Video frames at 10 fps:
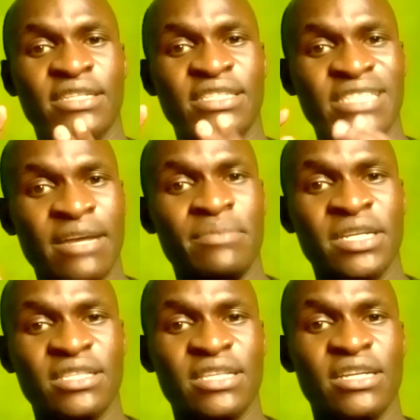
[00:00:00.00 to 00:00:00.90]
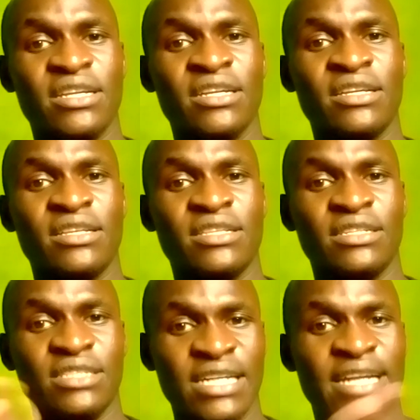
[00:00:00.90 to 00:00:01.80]
disturbing the
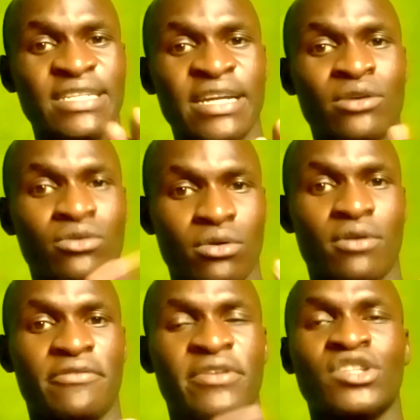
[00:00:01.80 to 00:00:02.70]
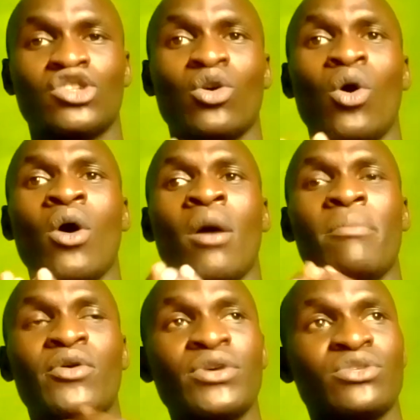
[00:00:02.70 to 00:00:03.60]
DNA growth. So
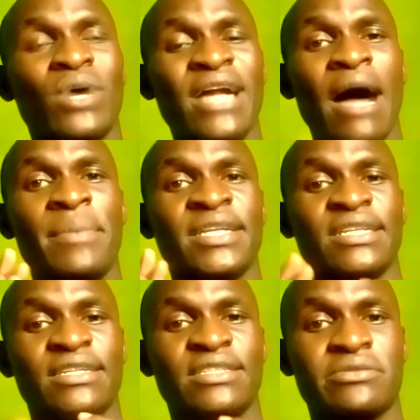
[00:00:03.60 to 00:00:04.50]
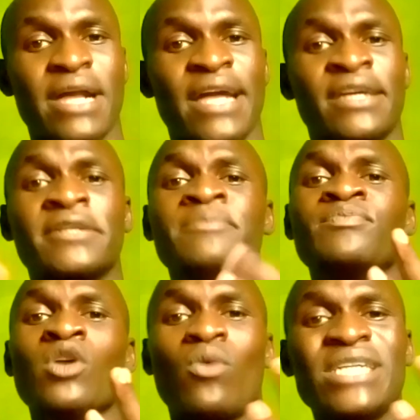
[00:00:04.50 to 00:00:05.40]
because what happened is like
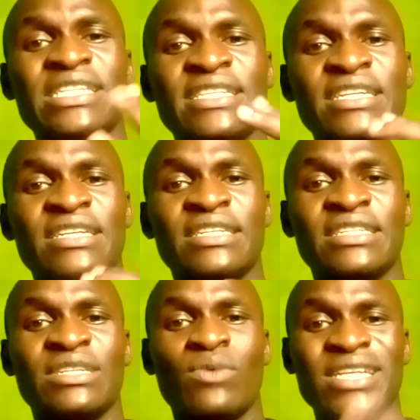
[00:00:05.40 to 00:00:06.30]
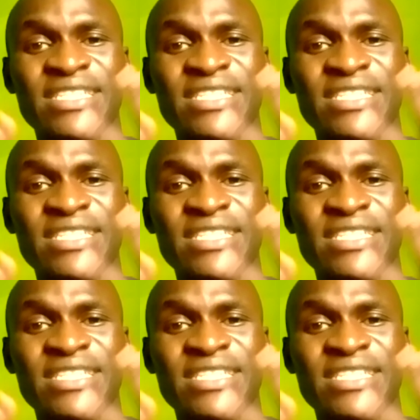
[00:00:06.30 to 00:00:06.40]
once the